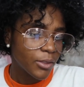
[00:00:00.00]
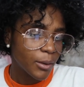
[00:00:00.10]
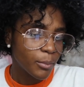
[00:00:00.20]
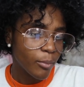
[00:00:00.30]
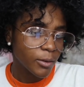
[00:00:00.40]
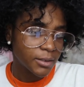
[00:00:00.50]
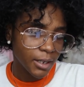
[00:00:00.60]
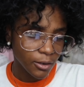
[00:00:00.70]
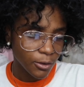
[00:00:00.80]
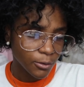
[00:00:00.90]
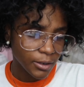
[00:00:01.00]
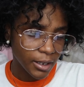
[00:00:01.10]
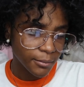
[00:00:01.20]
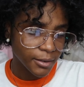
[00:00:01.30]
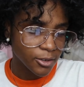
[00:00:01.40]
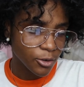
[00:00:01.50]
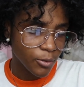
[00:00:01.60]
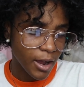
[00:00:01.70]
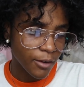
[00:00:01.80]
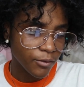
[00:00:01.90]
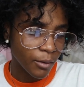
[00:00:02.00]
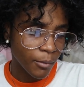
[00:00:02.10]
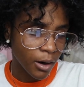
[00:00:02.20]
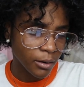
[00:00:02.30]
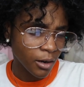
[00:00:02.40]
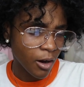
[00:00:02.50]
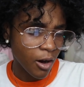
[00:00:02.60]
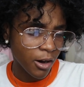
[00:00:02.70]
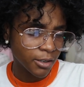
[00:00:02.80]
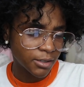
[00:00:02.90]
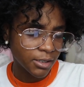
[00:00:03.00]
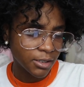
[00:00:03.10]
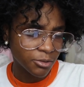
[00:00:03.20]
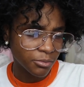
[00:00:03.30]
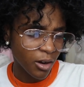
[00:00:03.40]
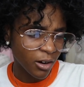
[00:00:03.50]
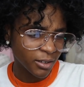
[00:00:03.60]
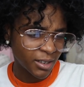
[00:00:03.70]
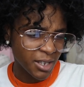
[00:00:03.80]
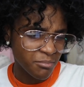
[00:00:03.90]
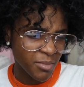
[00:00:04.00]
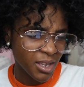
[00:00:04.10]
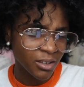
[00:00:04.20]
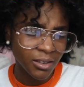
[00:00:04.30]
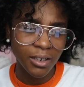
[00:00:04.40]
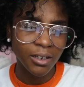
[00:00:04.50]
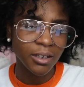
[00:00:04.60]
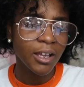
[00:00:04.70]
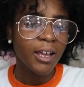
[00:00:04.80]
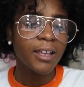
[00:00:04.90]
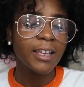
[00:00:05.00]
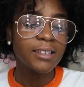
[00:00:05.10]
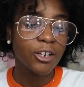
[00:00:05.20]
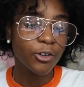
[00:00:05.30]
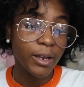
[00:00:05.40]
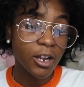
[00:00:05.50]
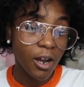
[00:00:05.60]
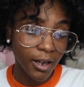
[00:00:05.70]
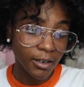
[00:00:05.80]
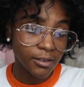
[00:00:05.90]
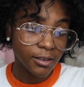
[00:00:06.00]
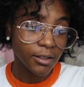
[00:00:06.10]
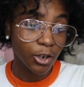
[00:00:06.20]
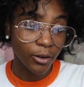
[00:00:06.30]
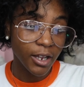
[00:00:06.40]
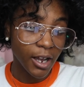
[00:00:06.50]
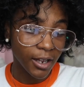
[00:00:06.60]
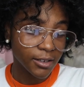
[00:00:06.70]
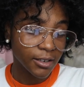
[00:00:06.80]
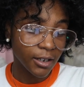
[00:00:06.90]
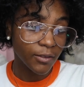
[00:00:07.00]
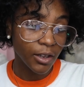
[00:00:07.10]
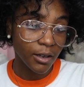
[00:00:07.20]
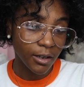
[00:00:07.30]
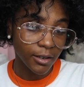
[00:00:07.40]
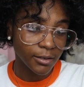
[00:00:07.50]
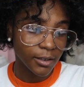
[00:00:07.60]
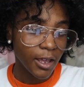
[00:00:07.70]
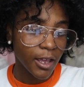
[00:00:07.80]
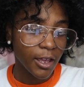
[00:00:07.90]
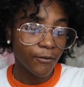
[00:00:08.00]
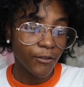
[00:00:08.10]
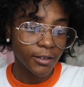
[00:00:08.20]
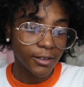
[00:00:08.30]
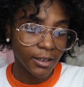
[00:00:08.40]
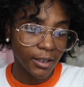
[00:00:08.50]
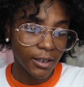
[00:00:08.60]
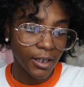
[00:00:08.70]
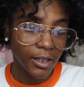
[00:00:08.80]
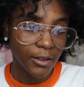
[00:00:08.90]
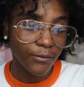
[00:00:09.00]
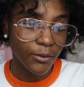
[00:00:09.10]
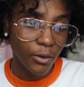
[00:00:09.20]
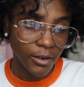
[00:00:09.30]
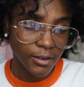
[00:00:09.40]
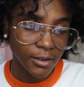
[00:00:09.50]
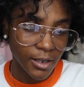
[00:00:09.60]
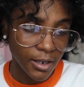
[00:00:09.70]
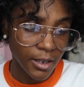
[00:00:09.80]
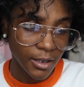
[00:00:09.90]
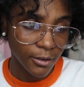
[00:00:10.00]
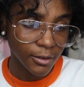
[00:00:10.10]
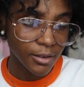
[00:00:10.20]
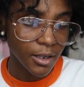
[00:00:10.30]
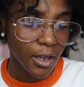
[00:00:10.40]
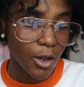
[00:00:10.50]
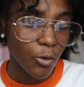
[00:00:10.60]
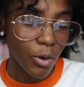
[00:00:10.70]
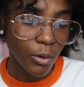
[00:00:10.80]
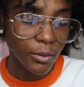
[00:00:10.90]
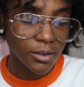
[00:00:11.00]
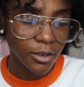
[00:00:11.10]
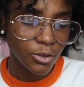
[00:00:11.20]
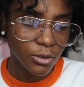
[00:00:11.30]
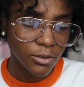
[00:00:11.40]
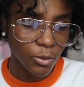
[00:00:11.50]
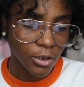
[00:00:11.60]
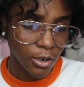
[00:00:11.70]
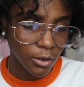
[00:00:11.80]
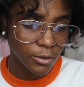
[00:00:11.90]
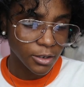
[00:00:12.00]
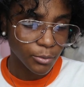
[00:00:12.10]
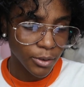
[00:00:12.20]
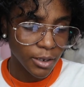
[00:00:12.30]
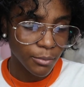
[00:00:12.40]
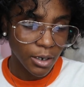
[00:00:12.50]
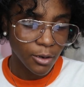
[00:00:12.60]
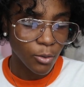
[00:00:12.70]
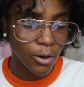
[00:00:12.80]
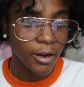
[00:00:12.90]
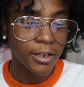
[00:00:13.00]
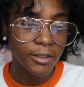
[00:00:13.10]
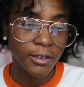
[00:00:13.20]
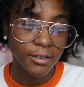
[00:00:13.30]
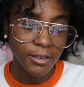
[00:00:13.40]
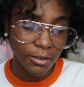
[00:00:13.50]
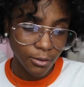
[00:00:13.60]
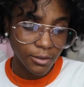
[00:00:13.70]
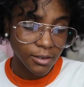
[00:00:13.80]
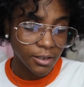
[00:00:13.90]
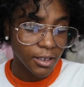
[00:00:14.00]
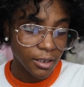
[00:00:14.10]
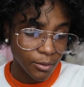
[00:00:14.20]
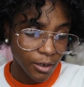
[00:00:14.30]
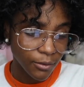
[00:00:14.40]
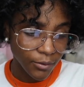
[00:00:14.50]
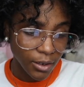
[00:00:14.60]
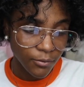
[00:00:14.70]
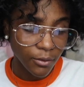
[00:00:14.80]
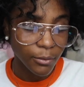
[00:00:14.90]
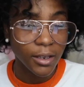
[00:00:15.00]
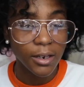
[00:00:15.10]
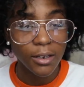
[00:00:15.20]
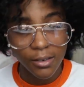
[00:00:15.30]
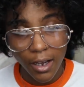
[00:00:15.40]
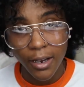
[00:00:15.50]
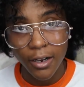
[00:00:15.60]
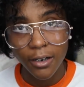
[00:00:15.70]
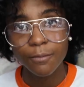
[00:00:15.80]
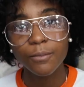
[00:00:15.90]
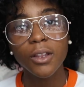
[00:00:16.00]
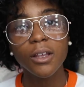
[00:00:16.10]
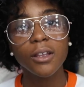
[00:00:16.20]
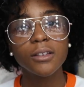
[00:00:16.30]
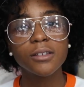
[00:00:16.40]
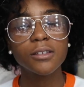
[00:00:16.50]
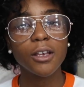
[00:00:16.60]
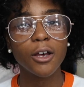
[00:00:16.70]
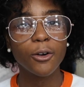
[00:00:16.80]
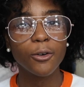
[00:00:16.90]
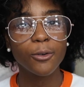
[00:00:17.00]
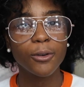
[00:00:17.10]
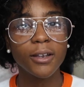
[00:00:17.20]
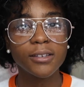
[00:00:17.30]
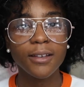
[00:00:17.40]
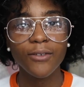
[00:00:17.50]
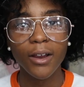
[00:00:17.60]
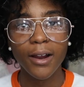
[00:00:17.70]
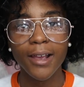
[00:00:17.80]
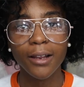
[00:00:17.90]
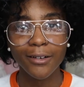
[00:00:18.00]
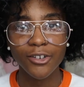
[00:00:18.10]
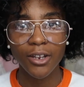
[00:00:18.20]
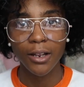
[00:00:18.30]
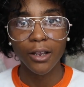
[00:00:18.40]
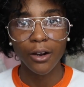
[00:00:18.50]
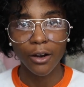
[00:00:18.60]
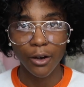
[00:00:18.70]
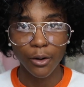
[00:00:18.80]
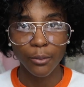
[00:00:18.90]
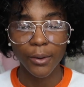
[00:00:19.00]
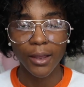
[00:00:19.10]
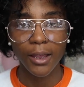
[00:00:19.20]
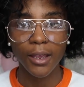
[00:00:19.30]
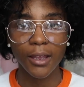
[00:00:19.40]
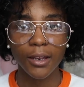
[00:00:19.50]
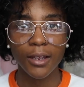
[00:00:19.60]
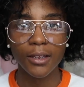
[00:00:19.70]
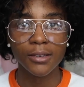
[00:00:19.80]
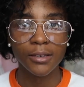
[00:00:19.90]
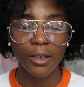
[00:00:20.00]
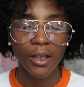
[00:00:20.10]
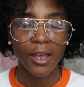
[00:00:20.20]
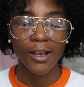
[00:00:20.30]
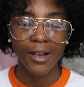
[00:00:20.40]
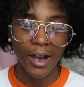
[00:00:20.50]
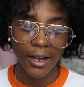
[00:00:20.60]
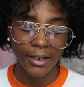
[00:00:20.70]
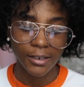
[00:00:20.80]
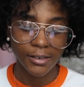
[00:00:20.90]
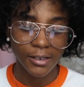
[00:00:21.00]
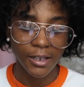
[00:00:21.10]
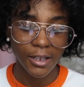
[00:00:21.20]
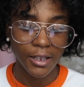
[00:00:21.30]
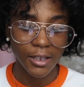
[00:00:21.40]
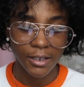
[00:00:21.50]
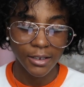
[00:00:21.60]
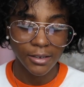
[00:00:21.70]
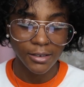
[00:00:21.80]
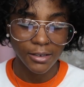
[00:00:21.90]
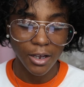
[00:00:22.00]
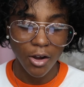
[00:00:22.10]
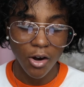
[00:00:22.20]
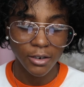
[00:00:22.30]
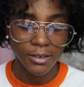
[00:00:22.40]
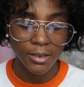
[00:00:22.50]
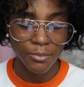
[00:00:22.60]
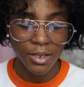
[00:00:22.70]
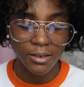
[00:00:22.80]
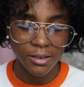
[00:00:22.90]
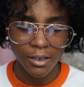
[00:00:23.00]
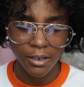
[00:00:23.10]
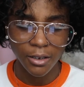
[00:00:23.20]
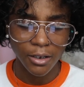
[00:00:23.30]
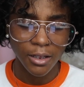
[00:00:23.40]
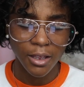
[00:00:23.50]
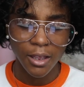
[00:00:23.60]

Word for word: The botanical name is derived from our Artemisia. It's a Greek goddess, the Greek goddess of the hunt and fertility in the forests and hills. Roman soldiers were known to put mugwort in their sandals to keep their feet from getting tired. So it's a very energetic herb and its goddess is Artemisia